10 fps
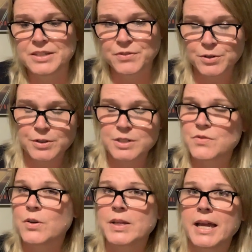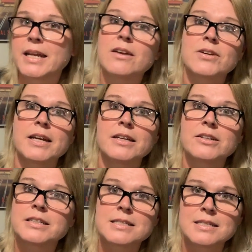if you're exfoliating every day,
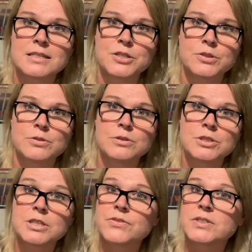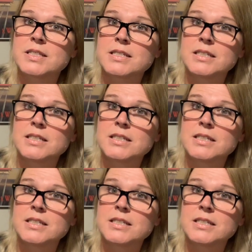you're gonna see a huge difference